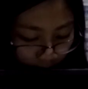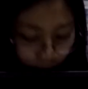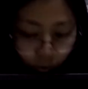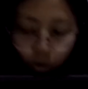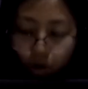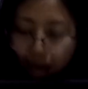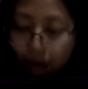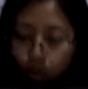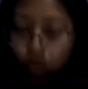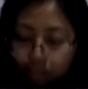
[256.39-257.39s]

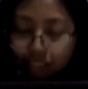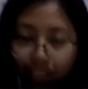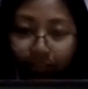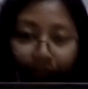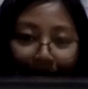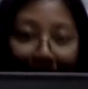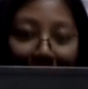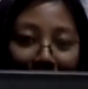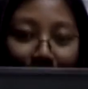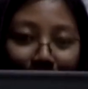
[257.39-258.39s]
Wow.
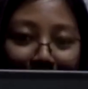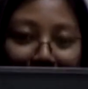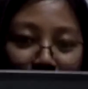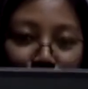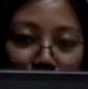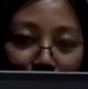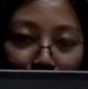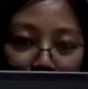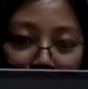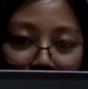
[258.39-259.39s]
Wow, it's purple,